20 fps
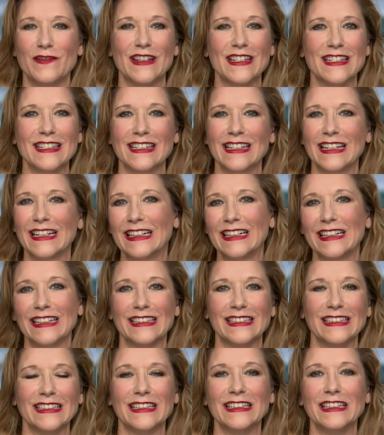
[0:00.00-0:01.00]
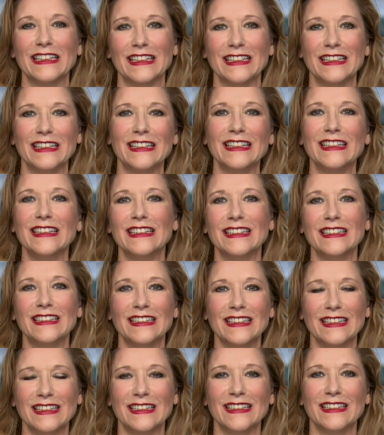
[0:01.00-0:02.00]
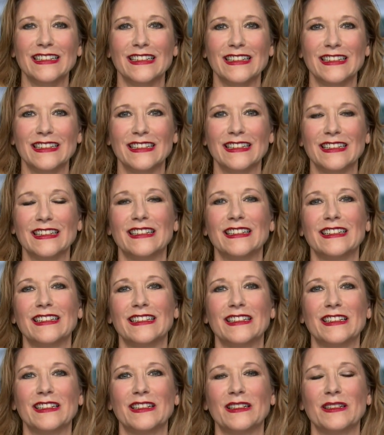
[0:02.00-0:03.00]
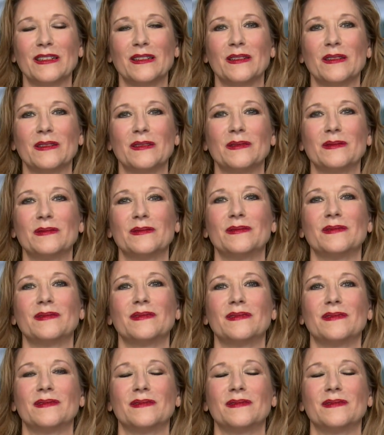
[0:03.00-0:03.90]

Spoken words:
(not speaking)